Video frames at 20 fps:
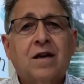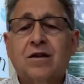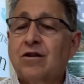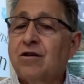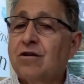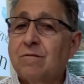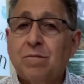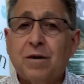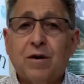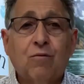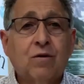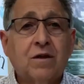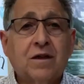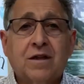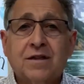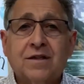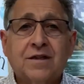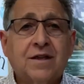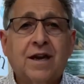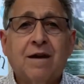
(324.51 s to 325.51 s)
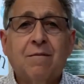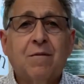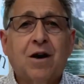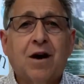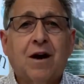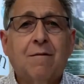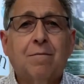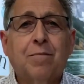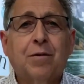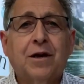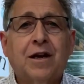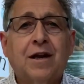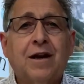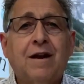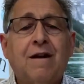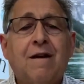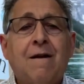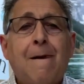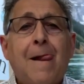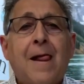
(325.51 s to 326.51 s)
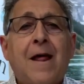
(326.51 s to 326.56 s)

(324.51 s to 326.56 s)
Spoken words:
It could be with the same company.